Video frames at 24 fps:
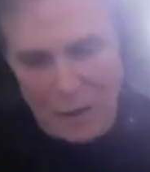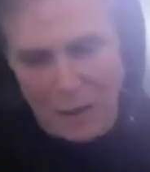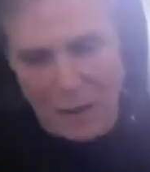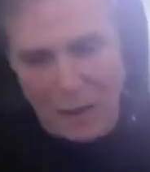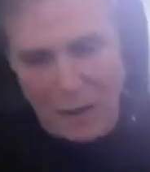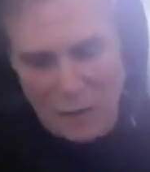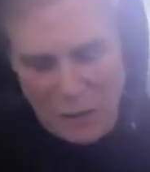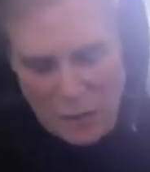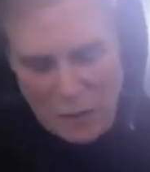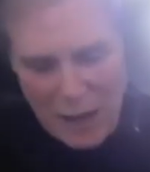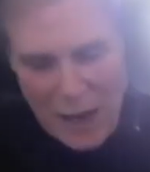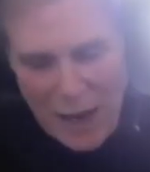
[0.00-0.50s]

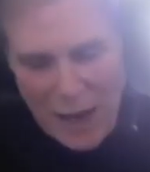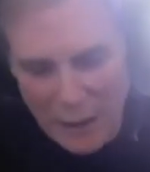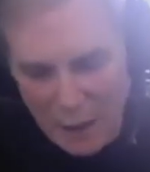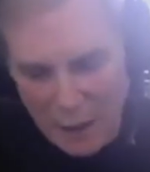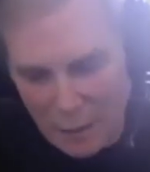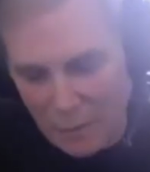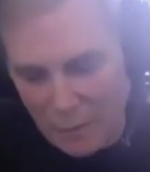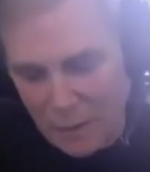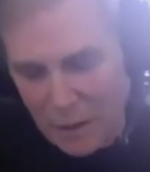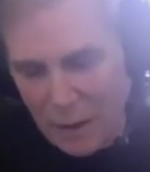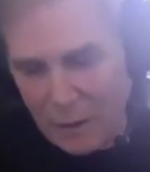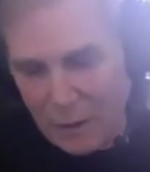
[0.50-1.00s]
it's sad to
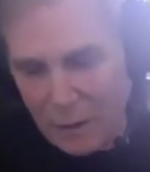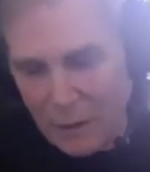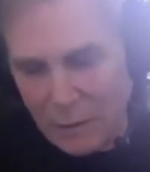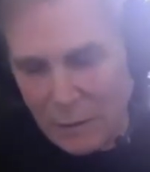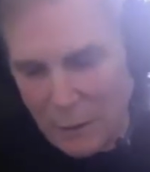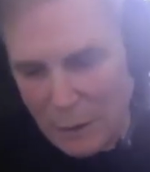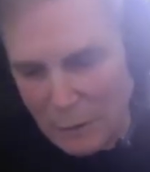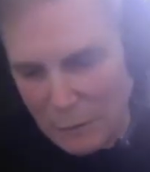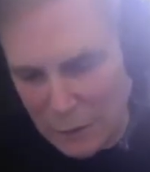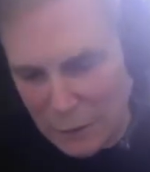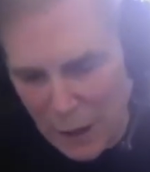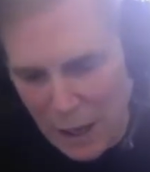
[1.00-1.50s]
me that
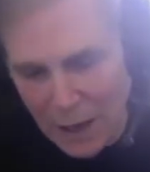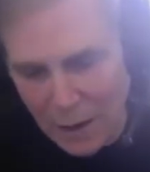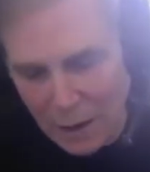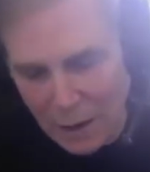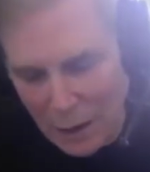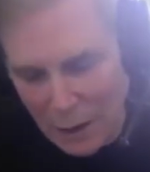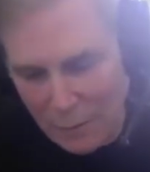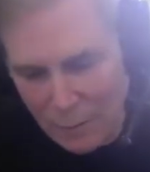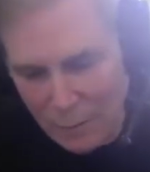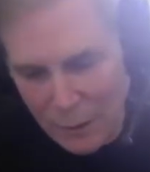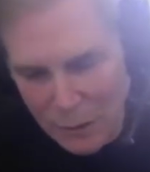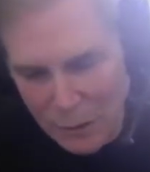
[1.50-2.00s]
a lot of
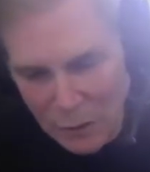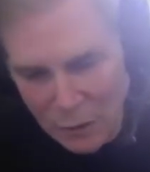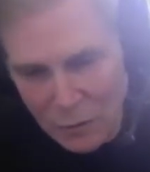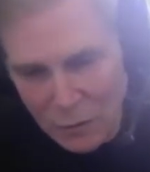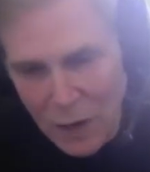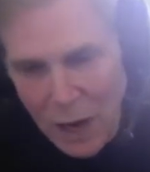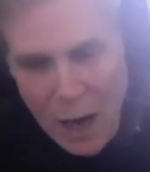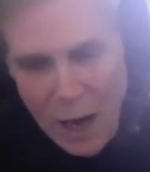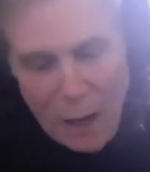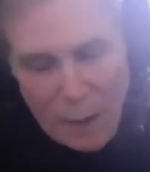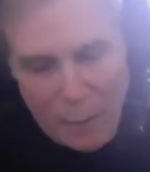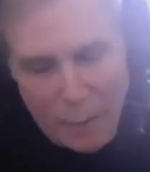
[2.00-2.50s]
companies are
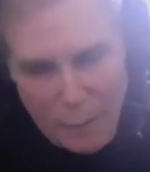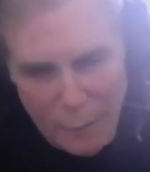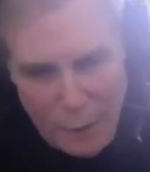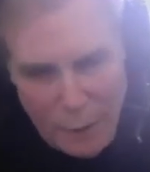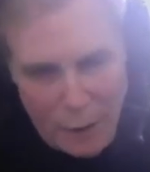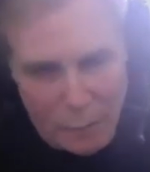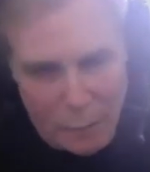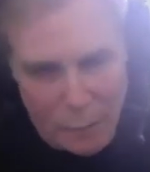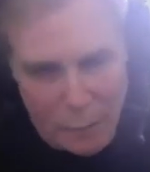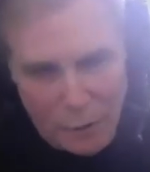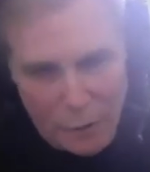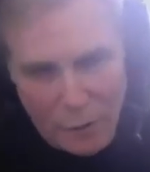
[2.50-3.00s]
not upfront
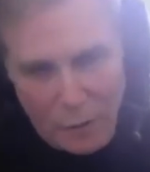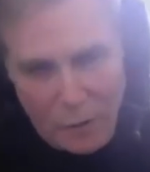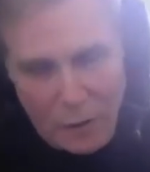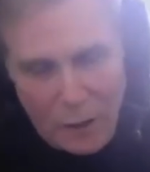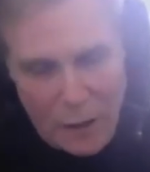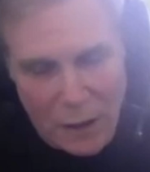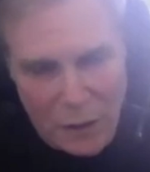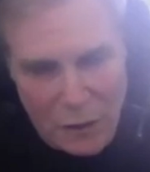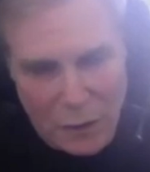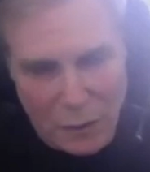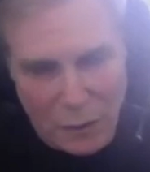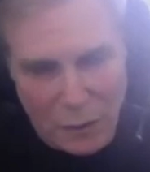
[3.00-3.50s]
with their
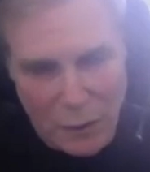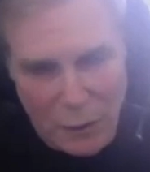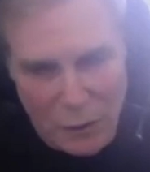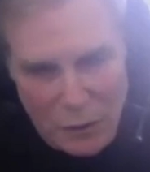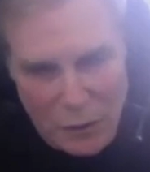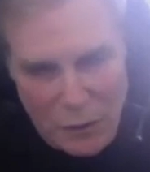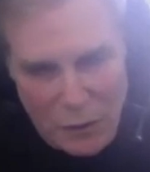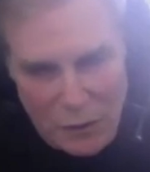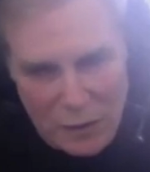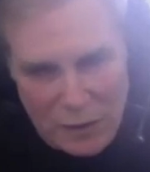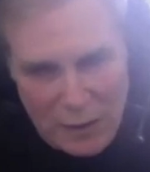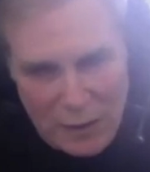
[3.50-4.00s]

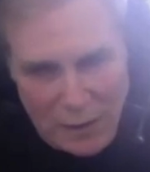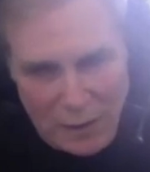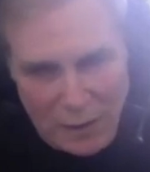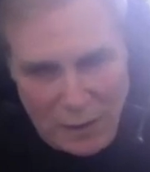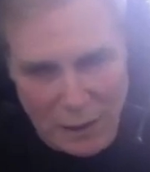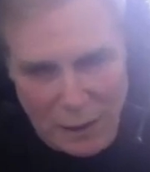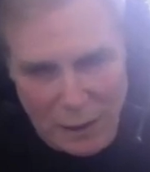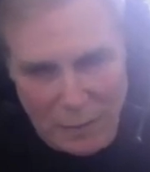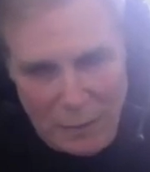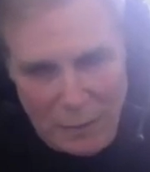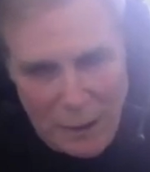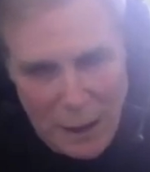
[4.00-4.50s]
customers and telling
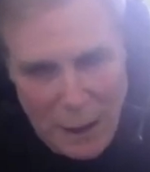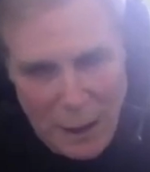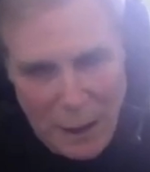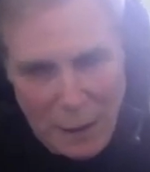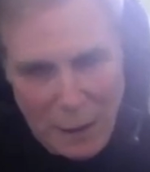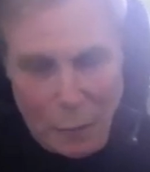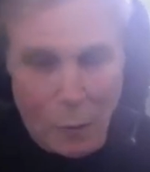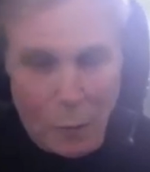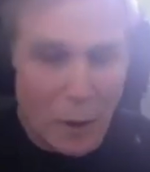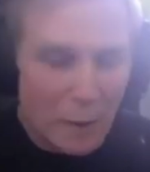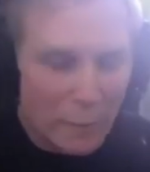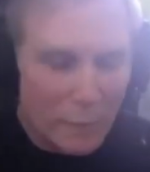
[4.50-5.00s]
them,
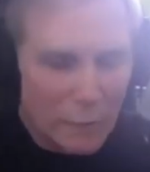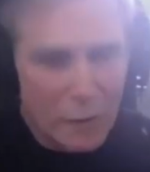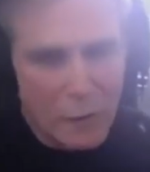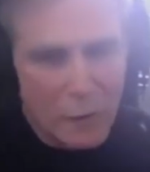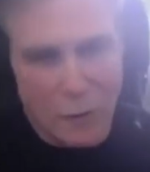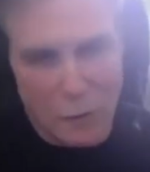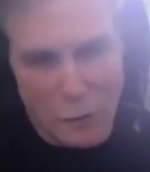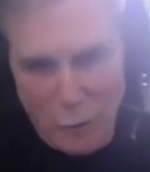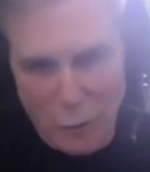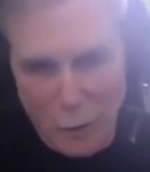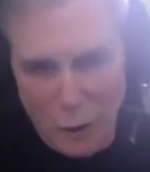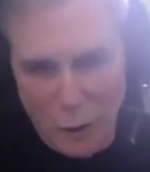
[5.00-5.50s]
well, if you
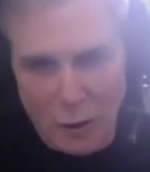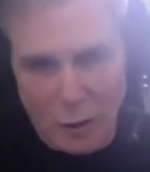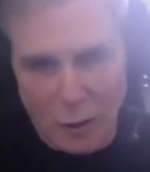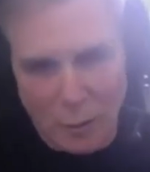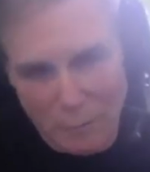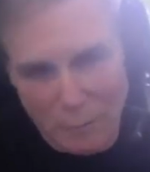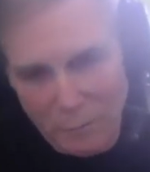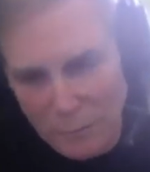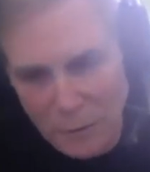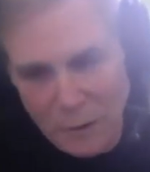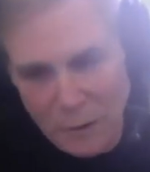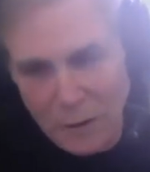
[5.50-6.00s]
use
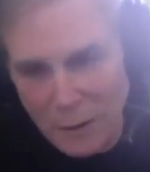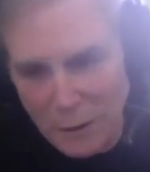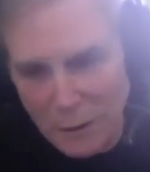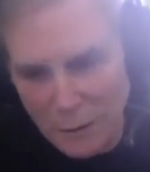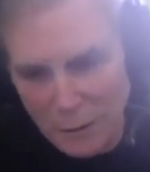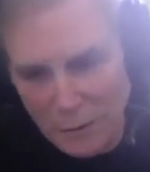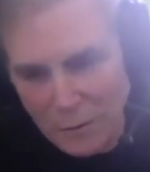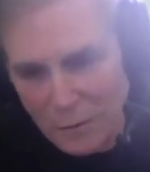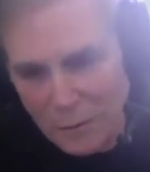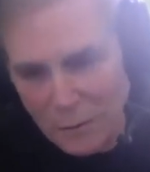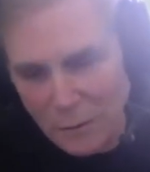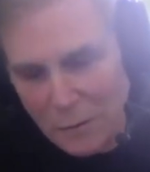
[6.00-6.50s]
Chrome, you
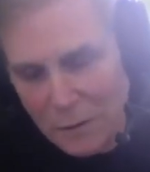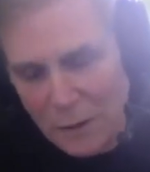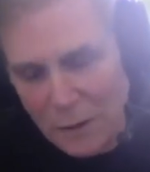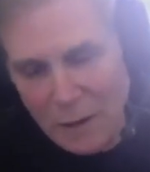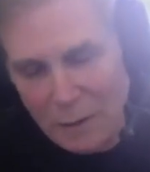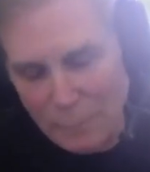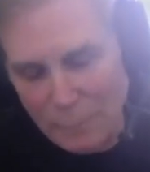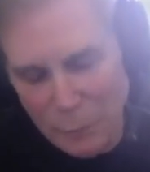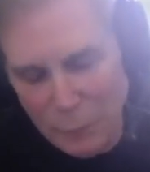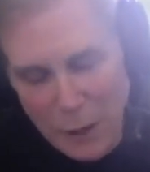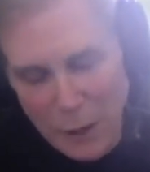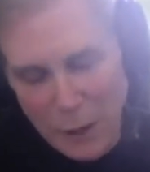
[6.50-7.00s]
know, you're
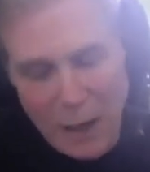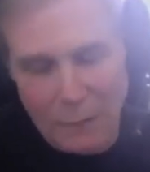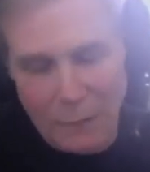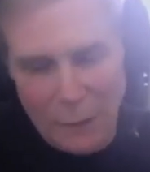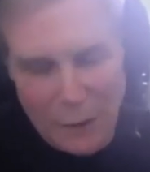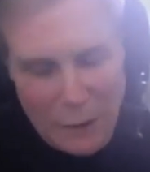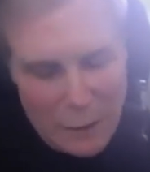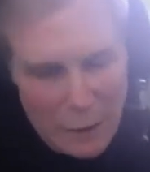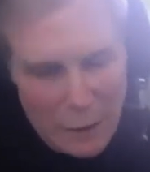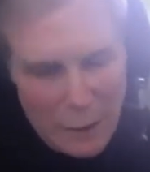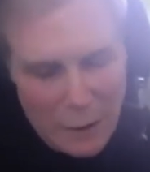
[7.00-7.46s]
not private.